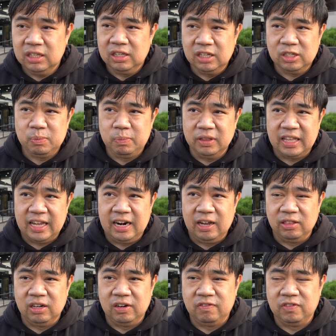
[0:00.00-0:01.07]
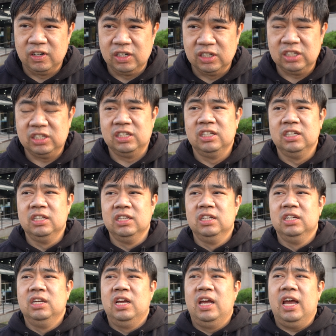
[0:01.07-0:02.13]
Let's put that out there first.
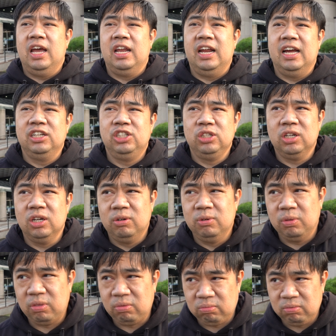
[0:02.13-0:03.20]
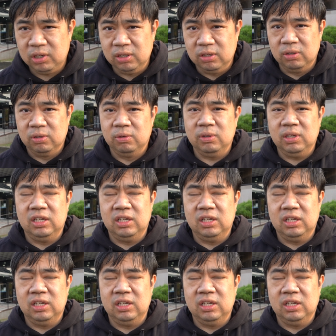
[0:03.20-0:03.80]
And as you go through,